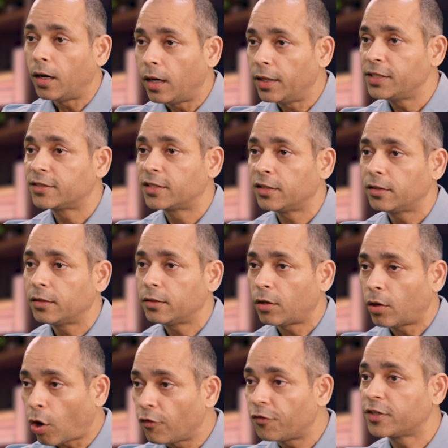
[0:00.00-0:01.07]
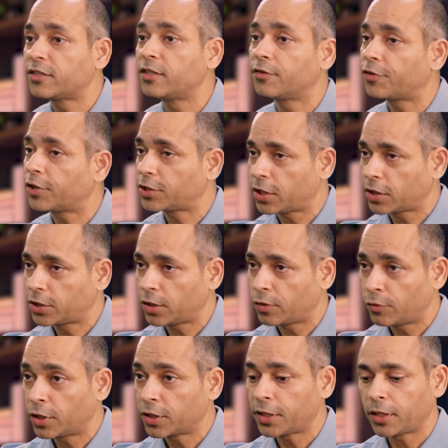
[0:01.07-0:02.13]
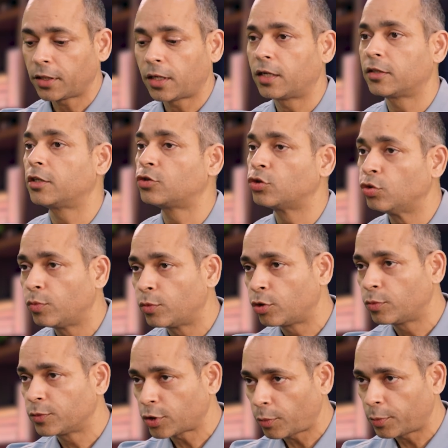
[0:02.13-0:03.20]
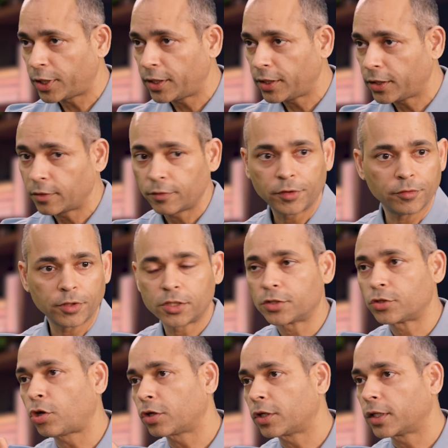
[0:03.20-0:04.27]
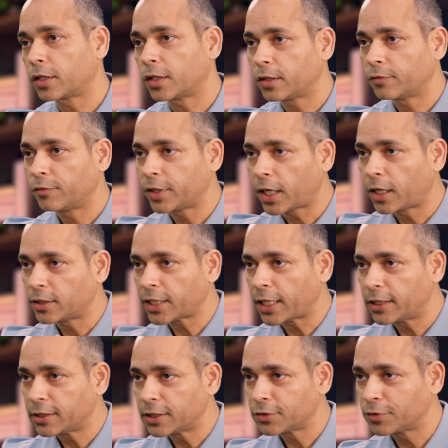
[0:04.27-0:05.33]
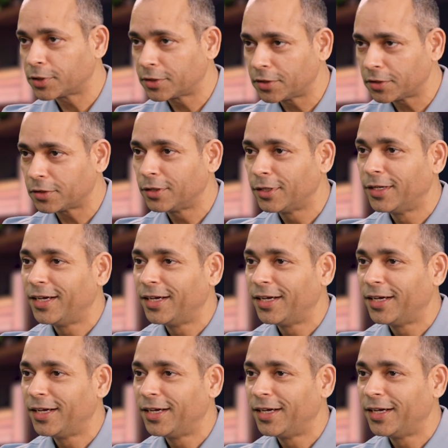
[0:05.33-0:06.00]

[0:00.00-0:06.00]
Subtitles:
is the office infrastructure working? Are the Zoom rooms operating? We were just talking and we had challenges with the